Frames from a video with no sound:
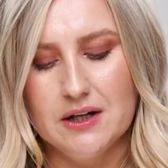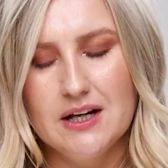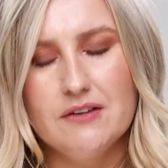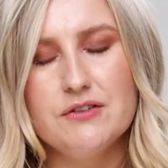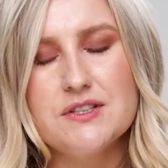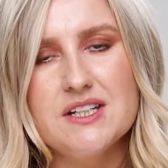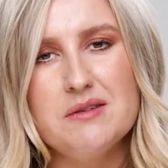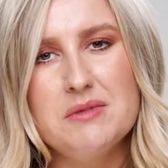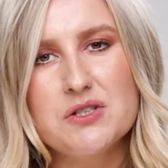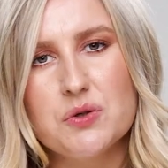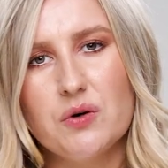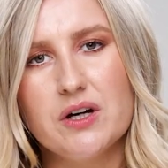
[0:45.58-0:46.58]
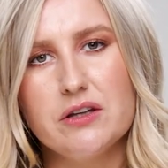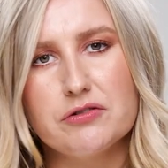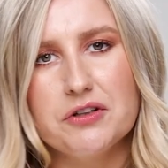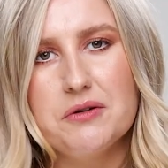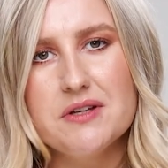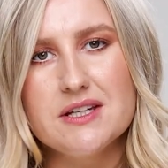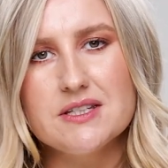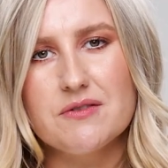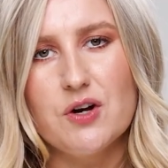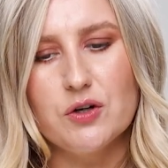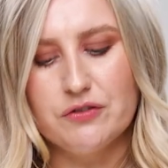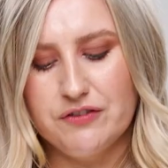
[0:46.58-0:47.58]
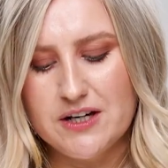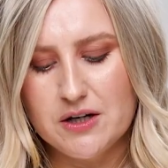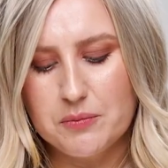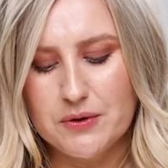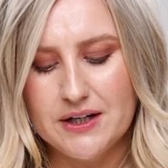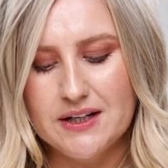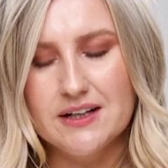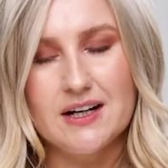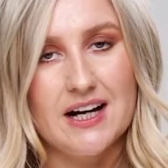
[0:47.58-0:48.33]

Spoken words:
if you see me talking through and there's an odd fingerprint,